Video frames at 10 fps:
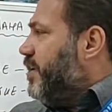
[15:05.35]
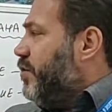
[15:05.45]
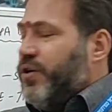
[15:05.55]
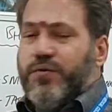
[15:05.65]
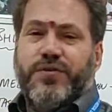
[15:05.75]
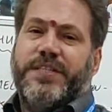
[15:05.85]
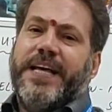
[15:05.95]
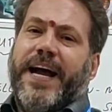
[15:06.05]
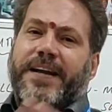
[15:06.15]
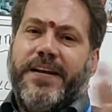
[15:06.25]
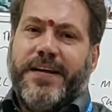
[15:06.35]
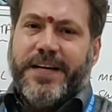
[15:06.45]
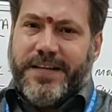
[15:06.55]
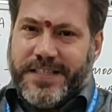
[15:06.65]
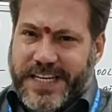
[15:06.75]
you use that
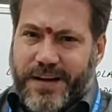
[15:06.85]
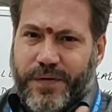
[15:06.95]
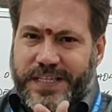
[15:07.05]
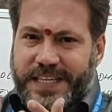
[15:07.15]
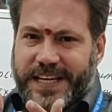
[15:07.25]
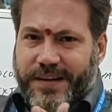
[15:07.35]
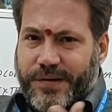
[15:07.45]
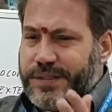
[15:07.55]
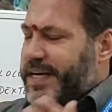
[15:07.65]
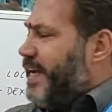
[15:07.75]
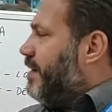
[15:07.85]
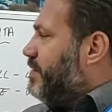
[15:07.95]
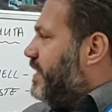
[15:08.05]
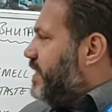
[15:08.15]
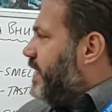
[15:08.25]
silvery grey
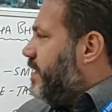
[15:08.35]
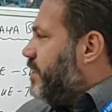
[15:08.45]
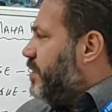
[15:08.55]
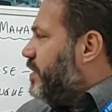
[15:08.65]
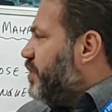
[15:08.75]
crescent